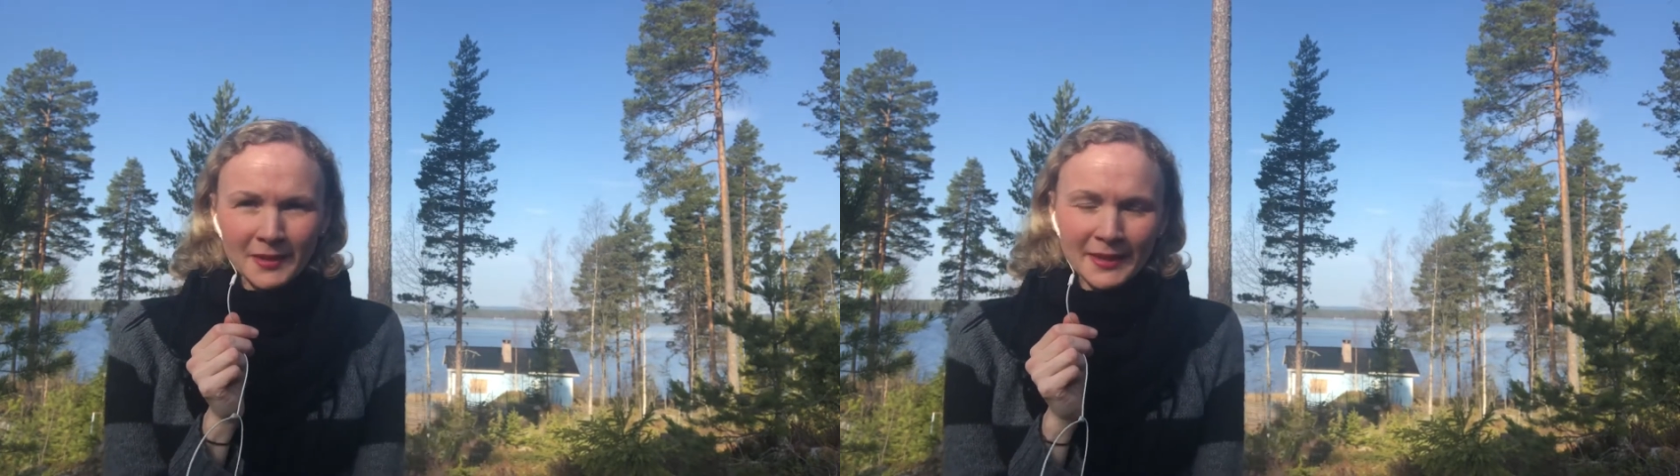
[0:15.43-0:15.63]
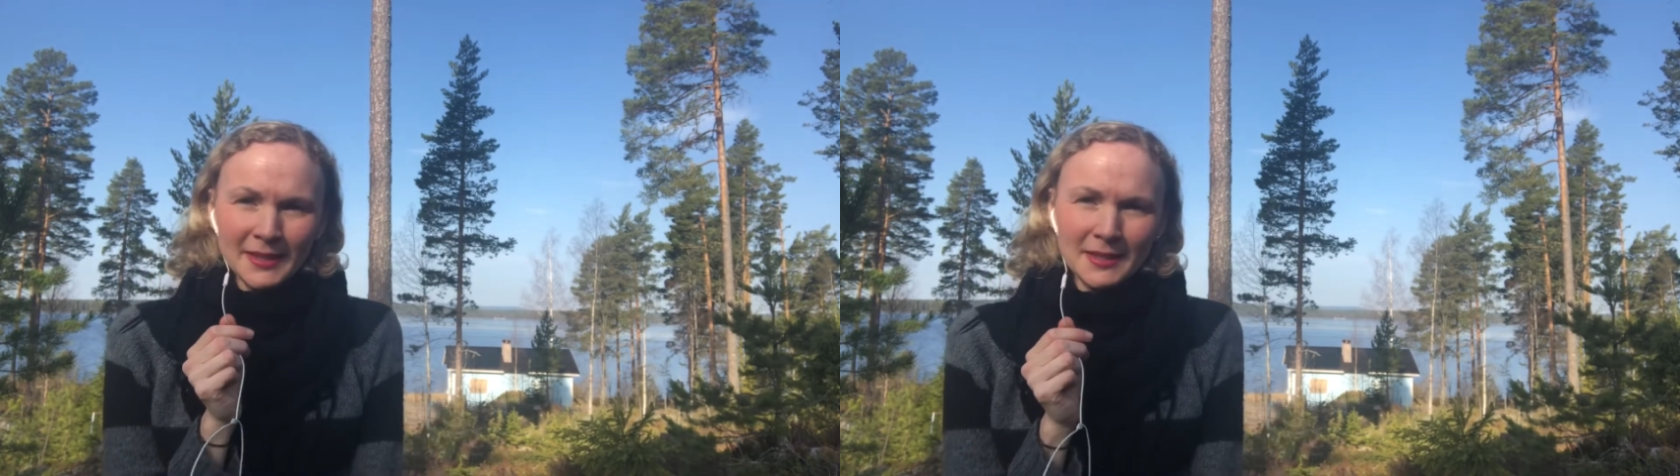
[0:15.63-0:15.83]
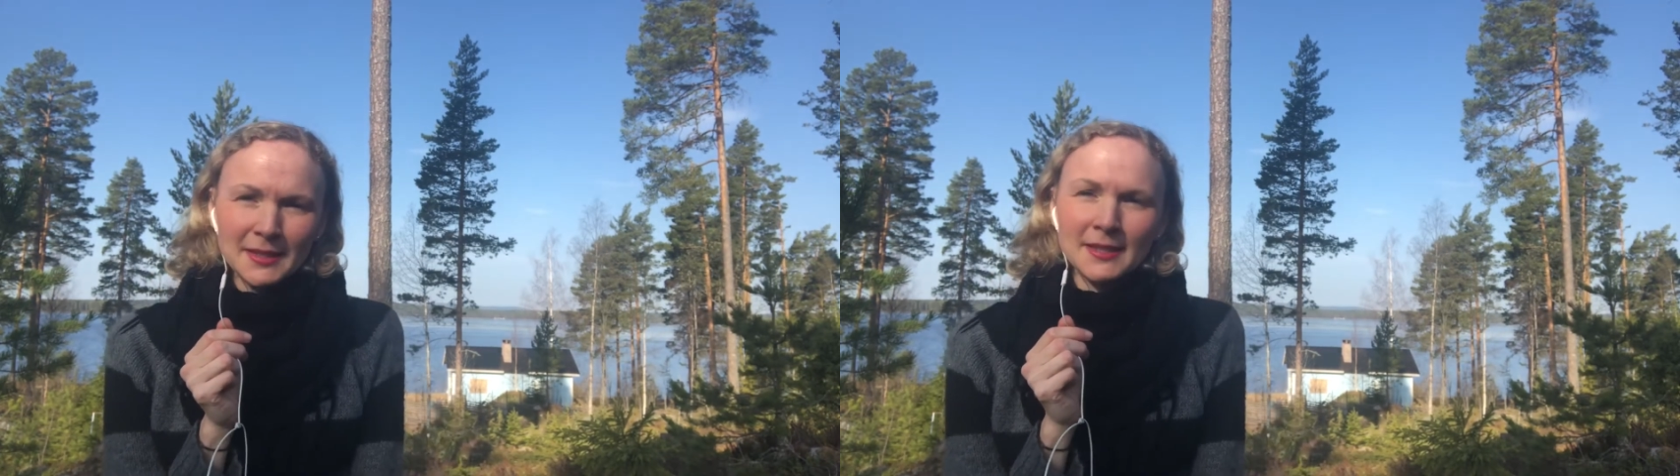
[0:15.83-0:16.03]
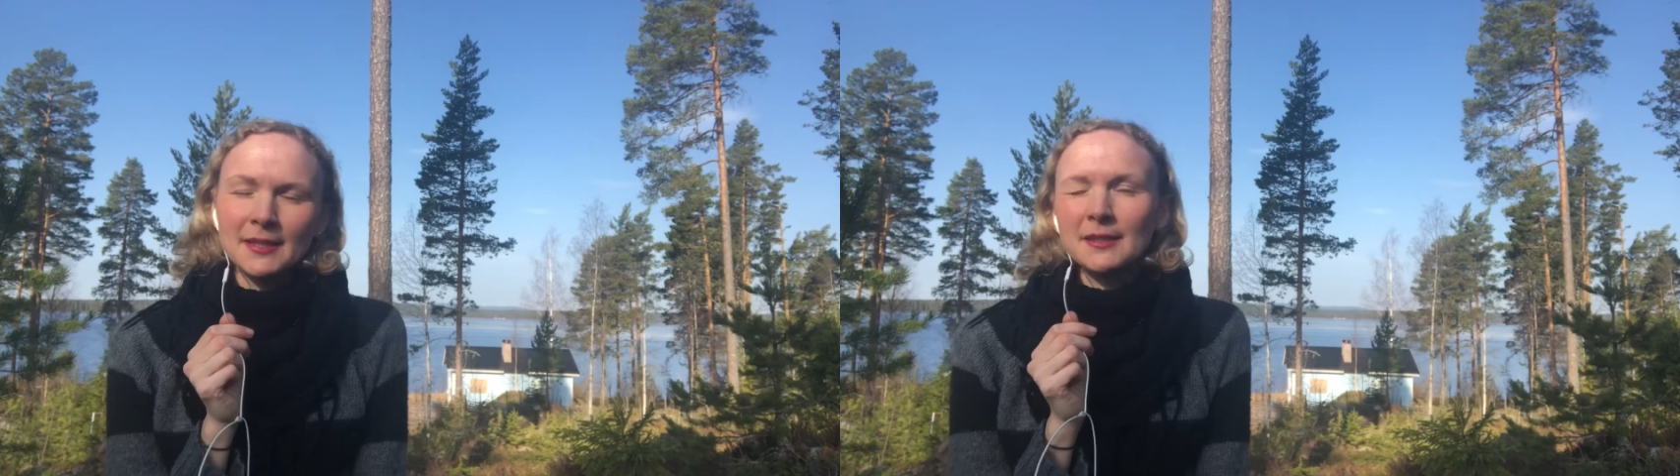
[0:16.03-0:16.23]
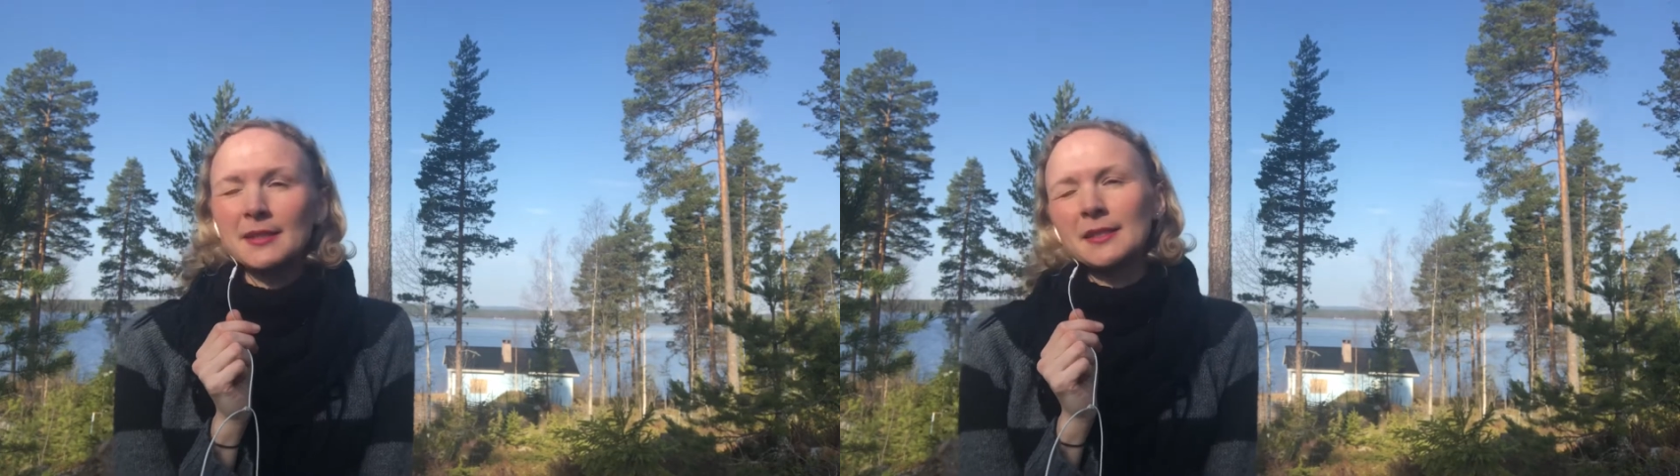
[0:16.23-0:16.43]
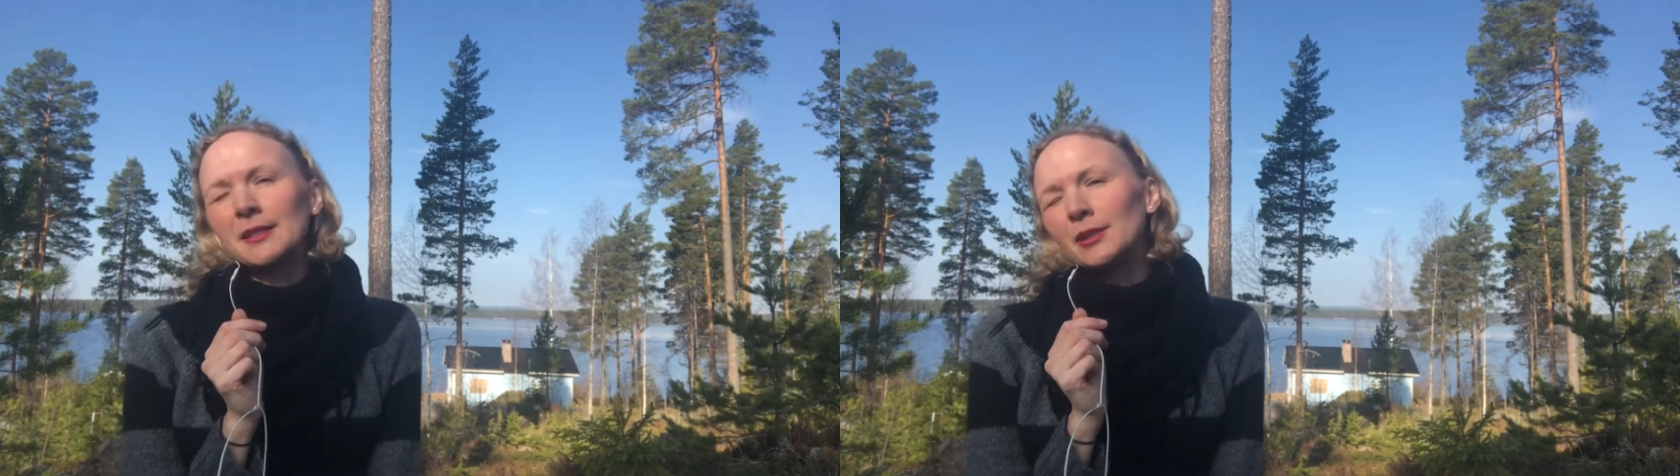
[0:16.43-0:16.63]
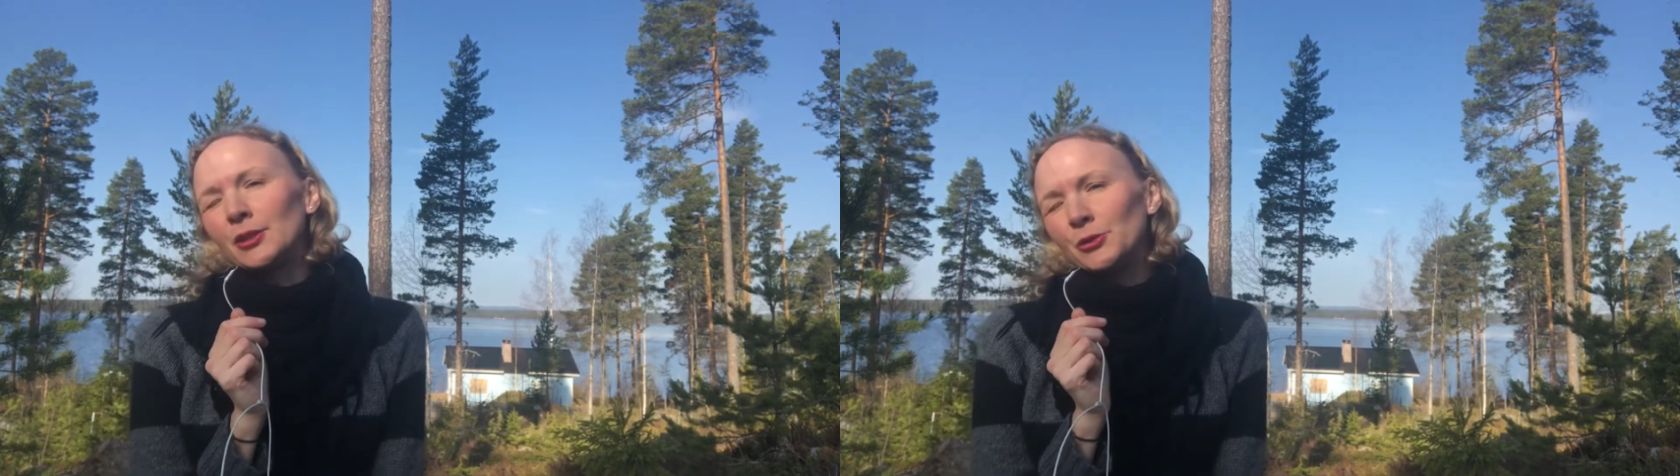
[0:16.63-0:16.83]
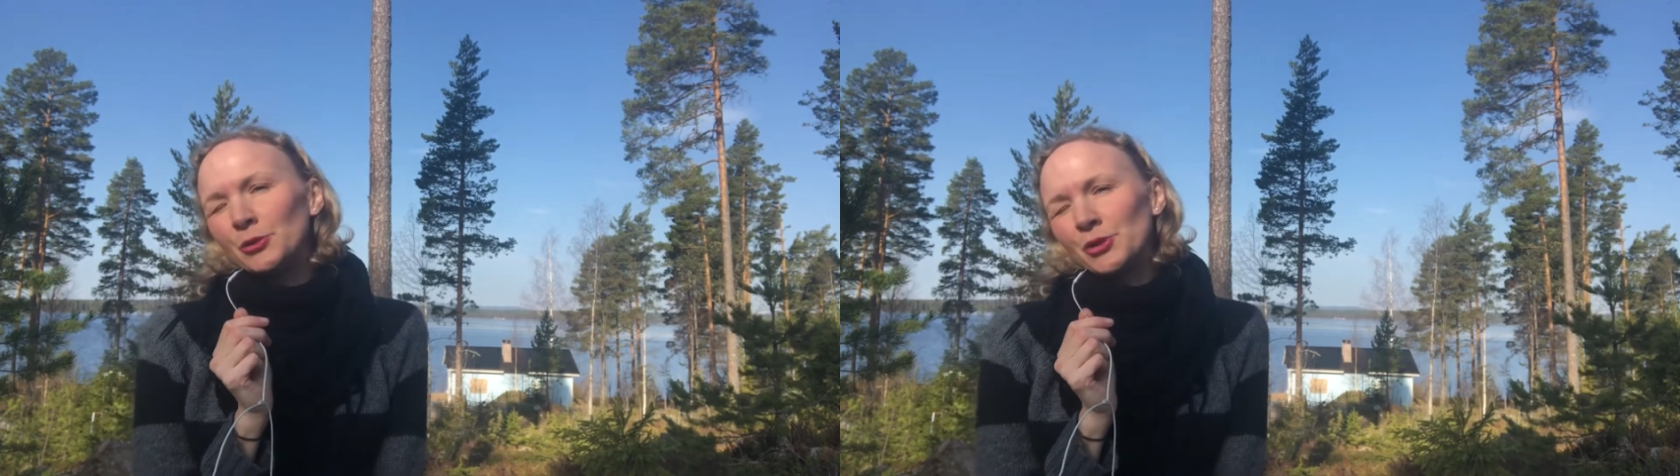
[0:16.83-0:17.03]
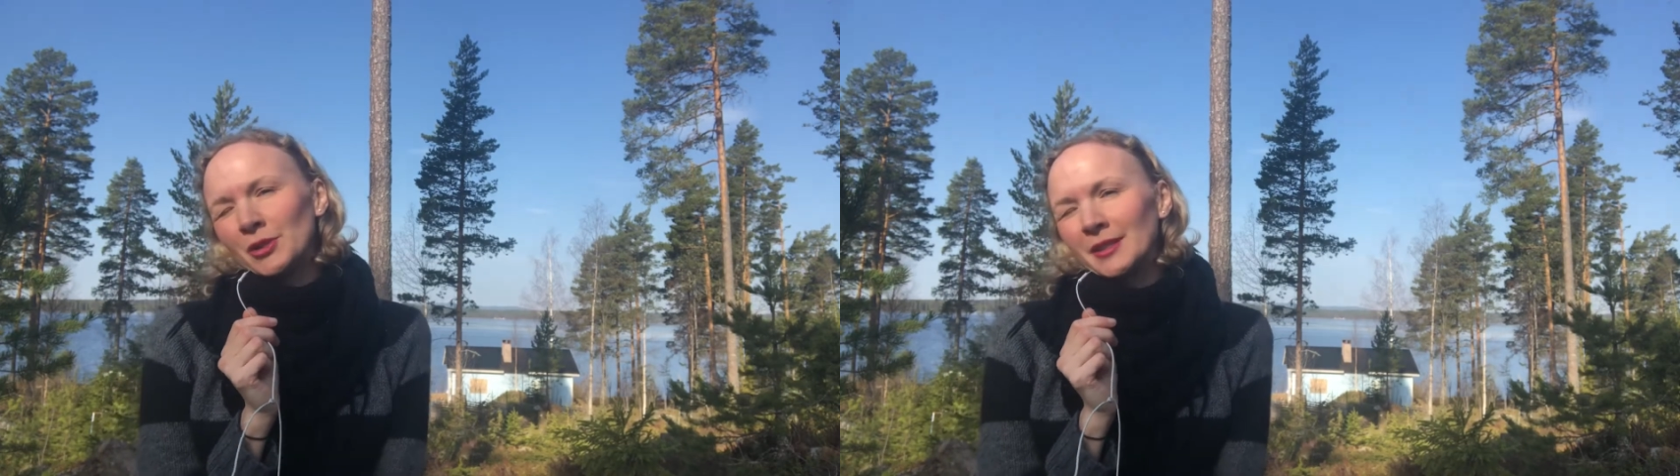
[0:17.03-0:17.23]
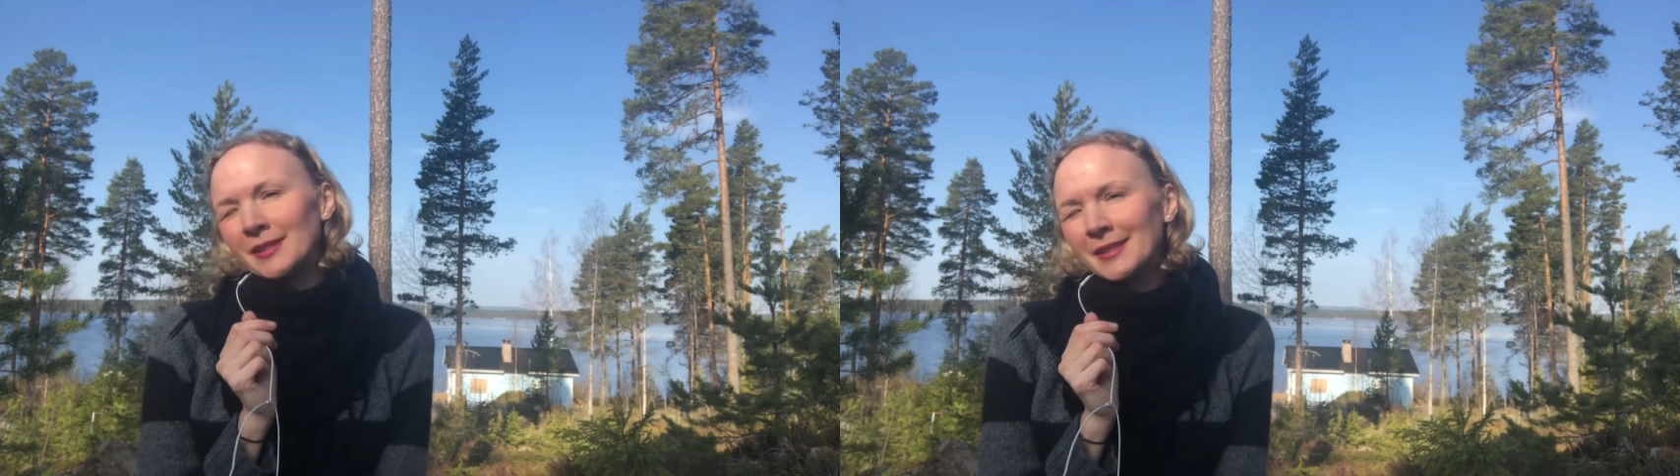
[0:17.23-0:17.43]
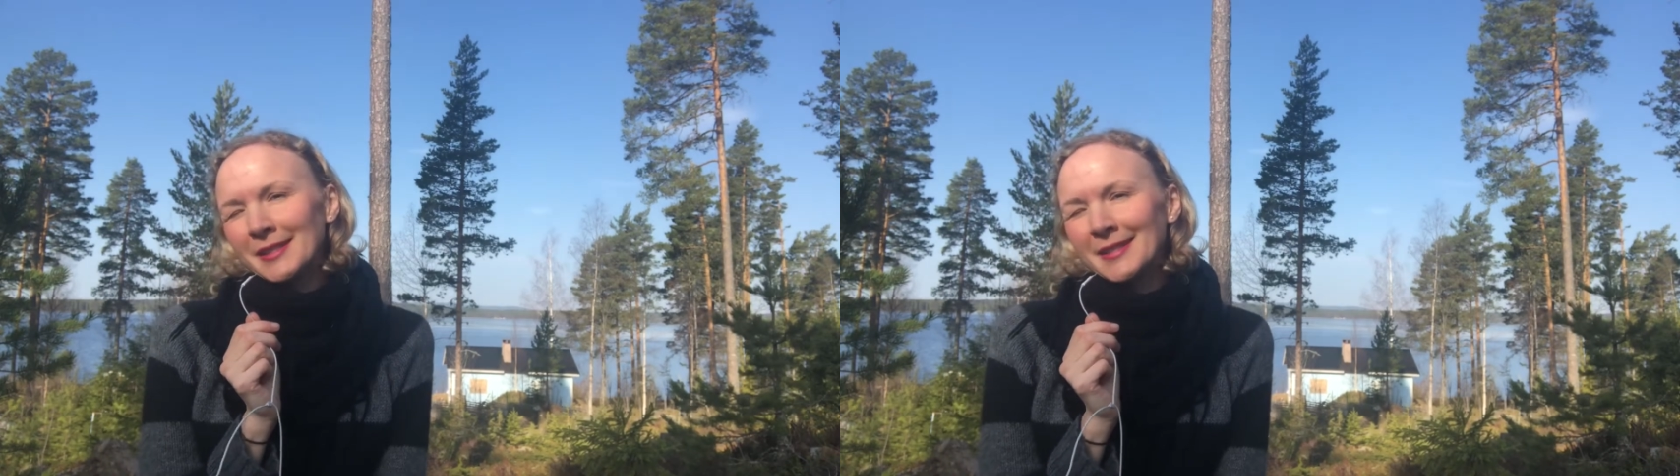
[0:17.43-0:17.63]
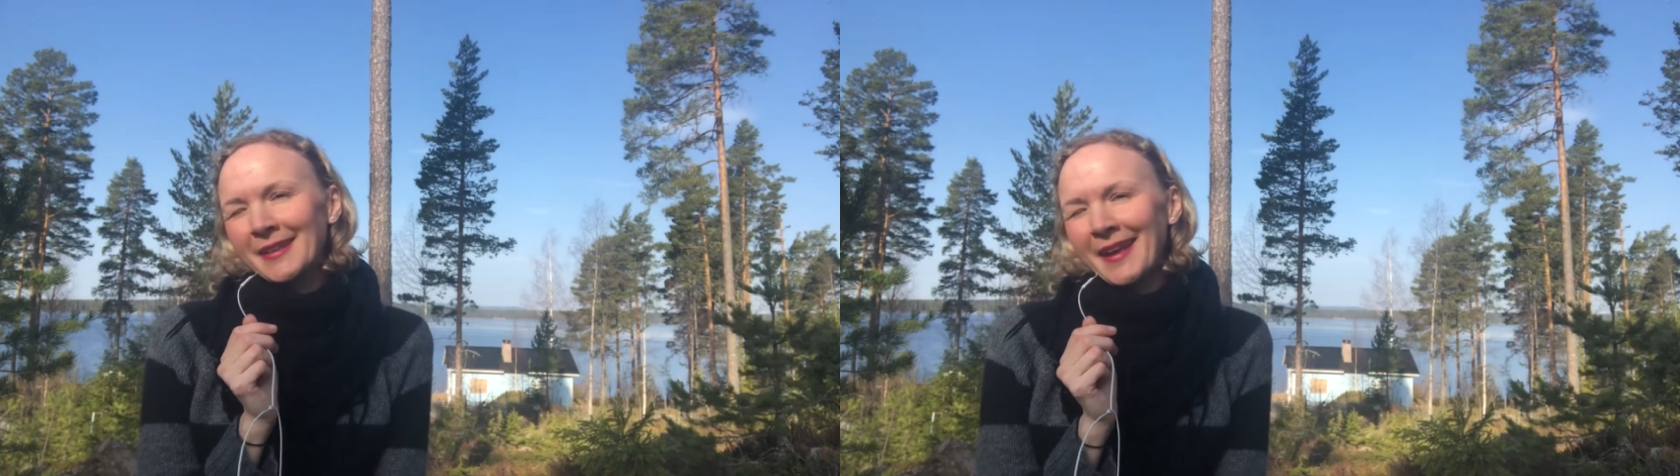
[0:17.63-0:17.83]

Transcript: is solutions,